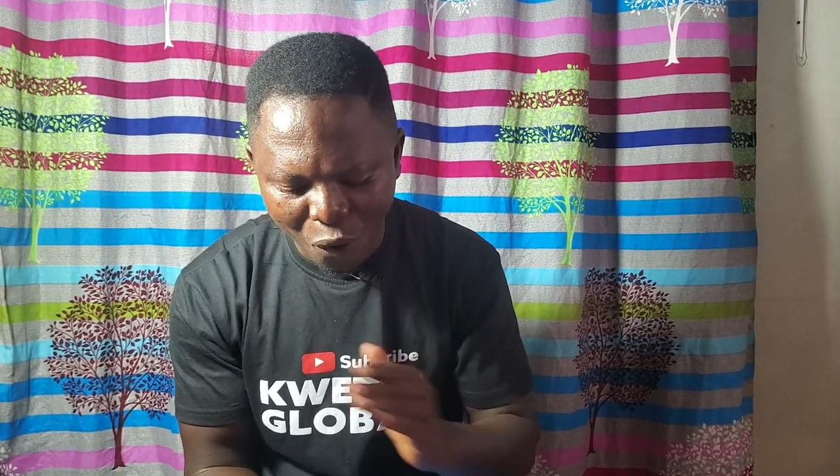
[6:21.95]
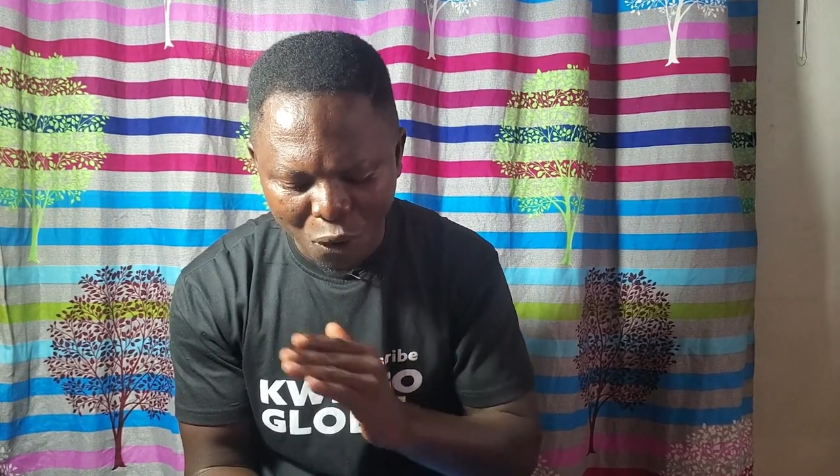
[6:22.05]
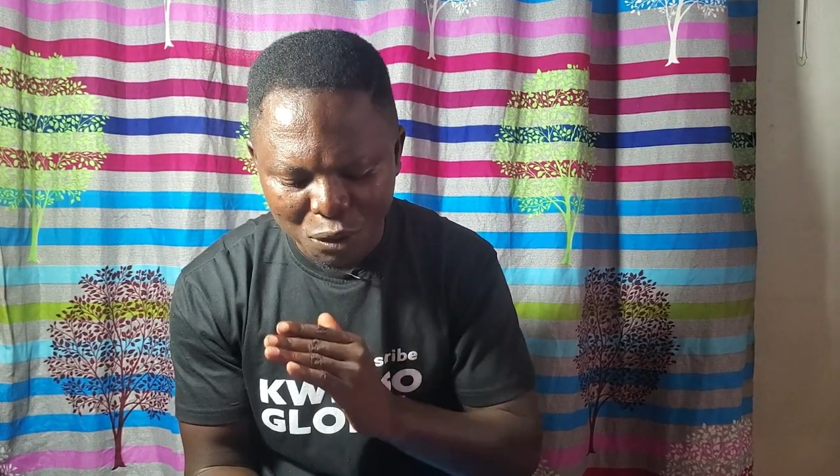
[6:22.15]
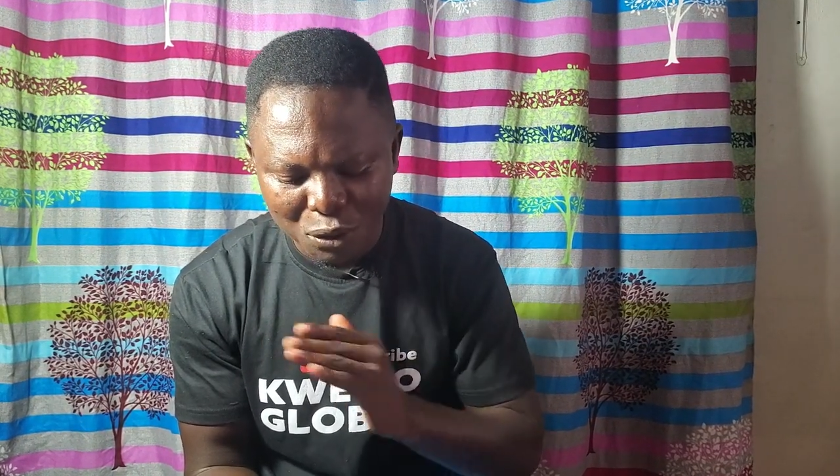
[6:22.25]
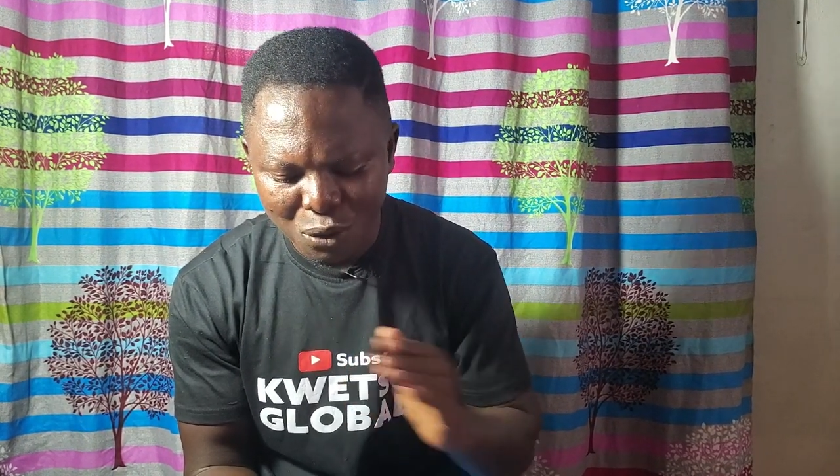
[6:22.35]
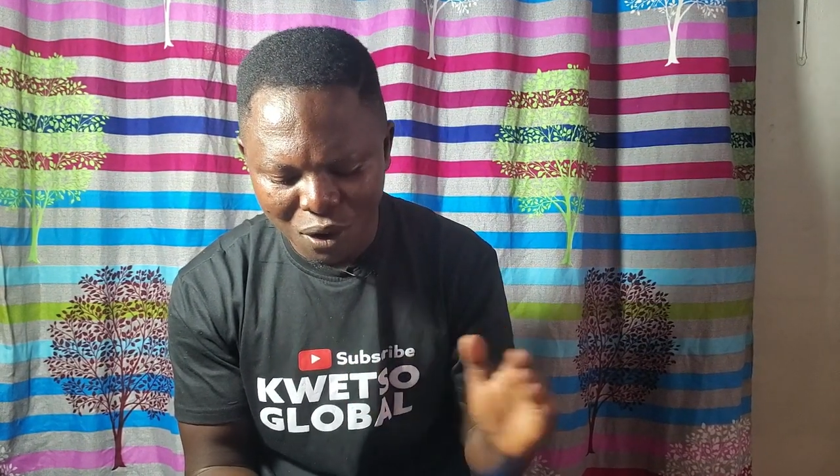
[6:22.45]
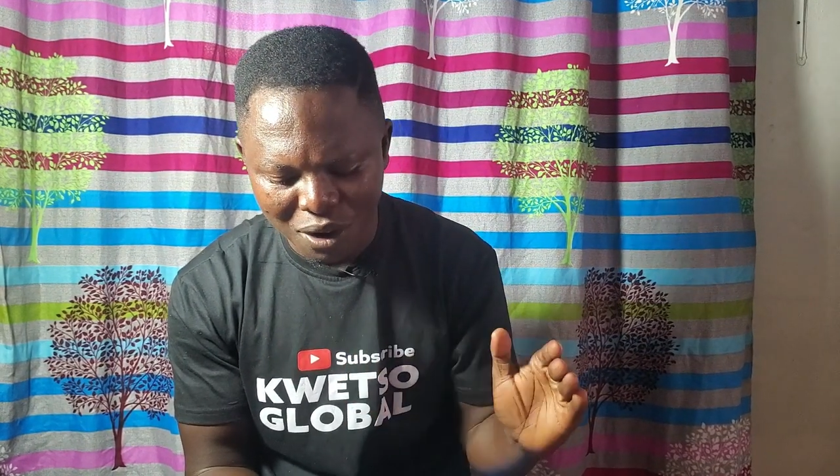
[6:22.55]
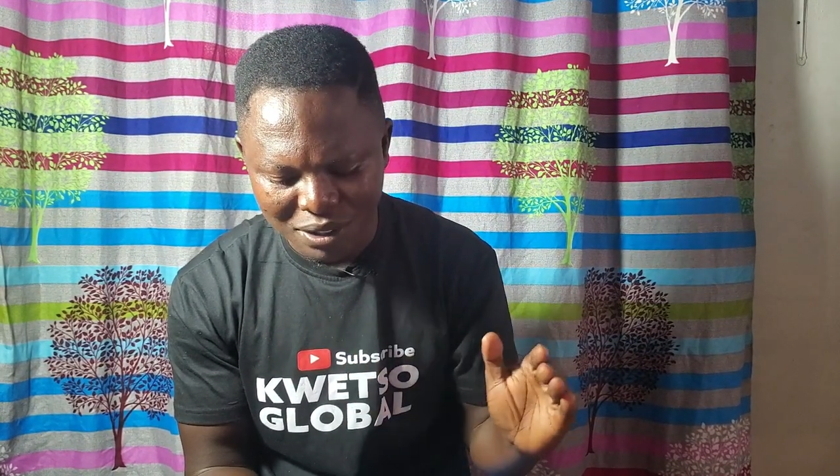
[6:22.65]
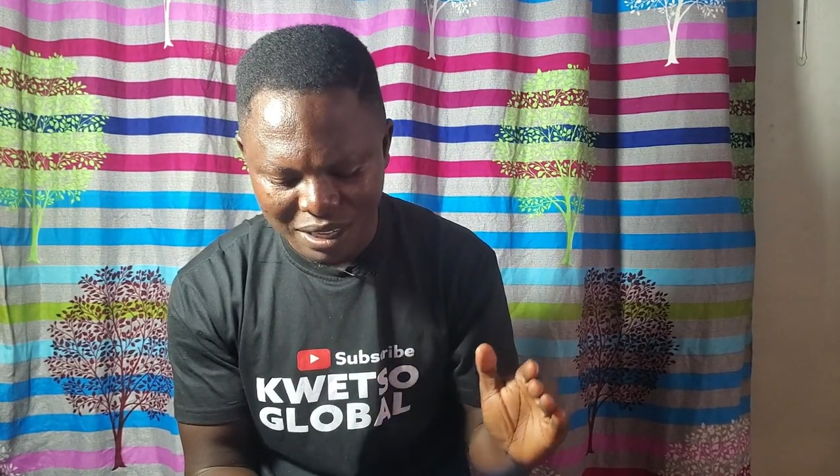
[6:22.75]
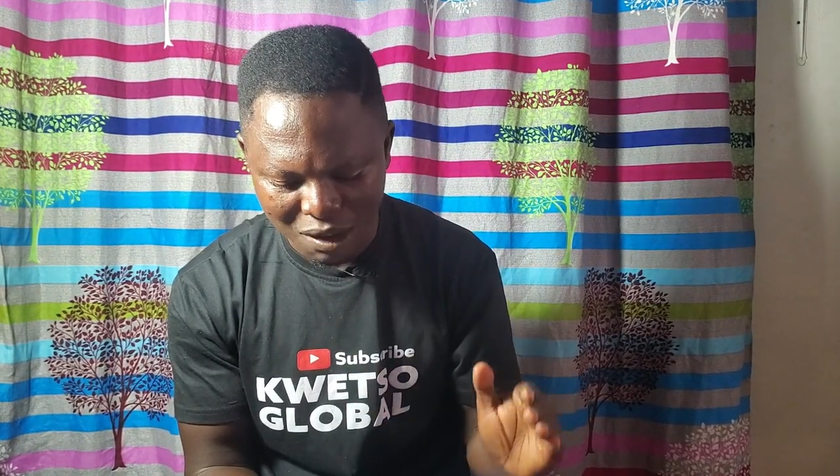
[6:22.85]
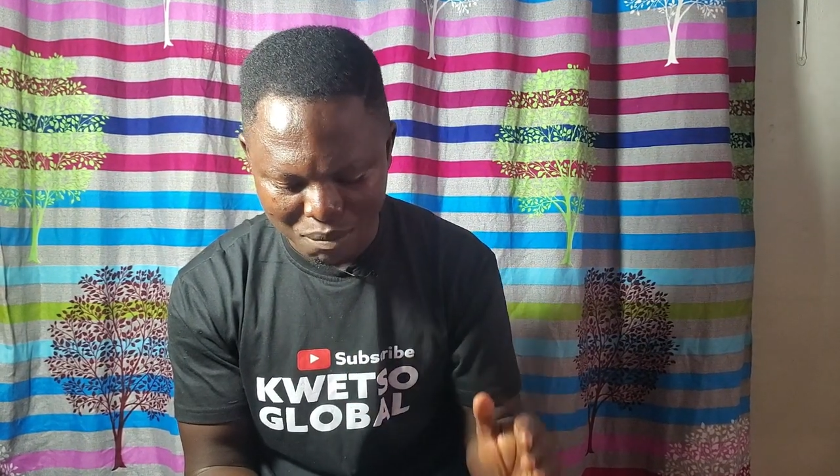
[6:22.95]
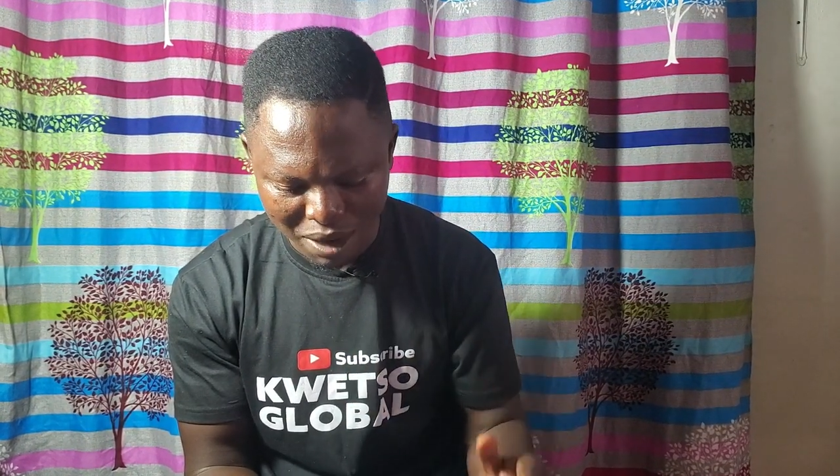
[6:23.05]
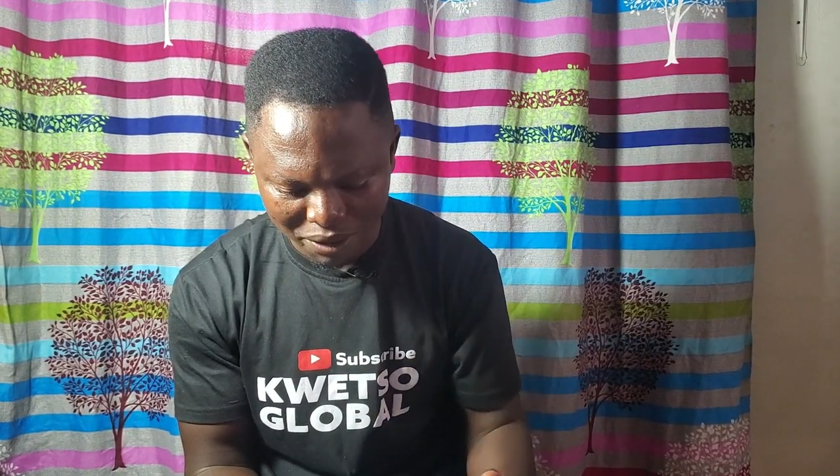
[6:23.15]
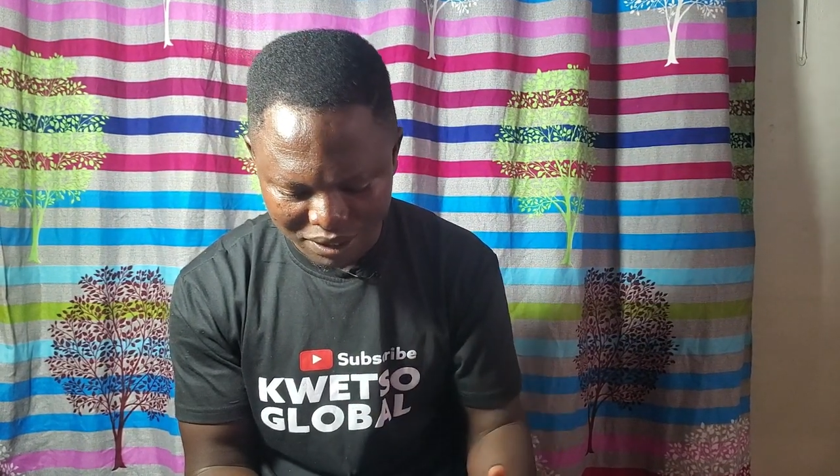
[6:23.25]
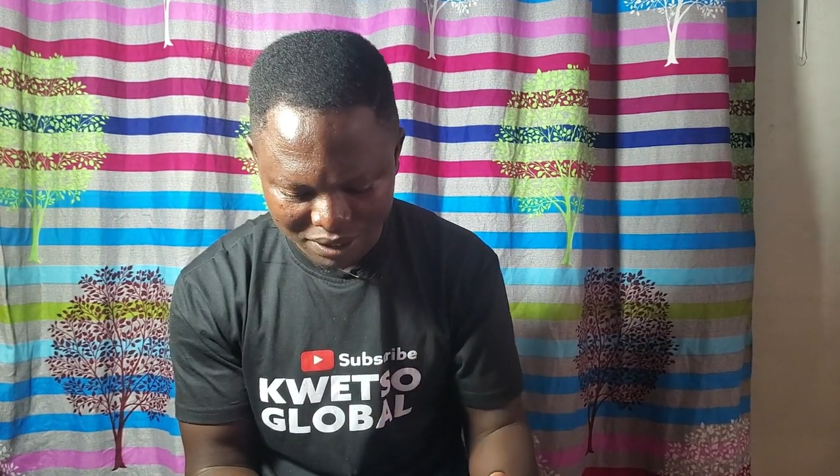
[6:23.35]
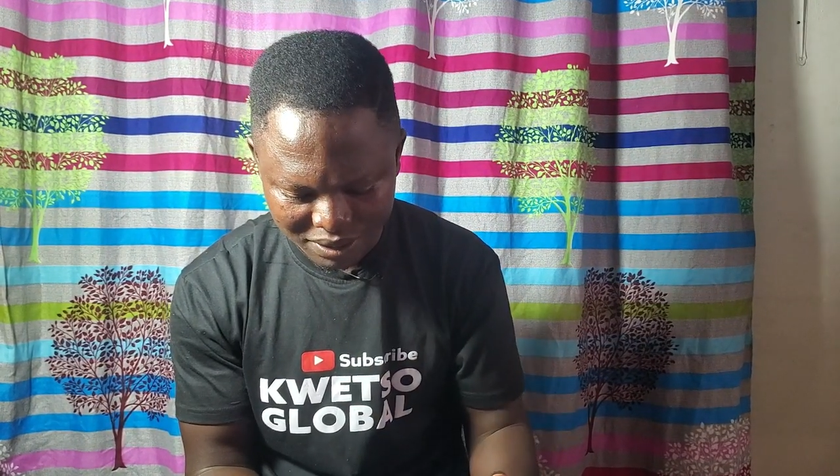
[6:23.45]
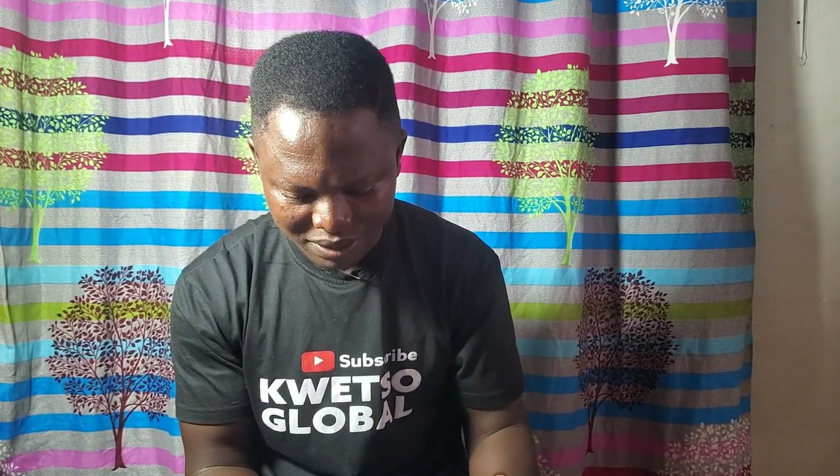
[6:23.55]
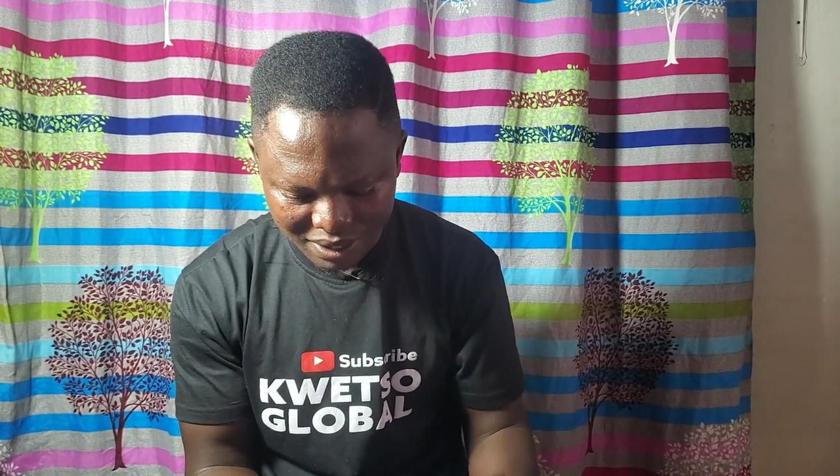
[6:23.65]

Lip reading: all throughout our marriage.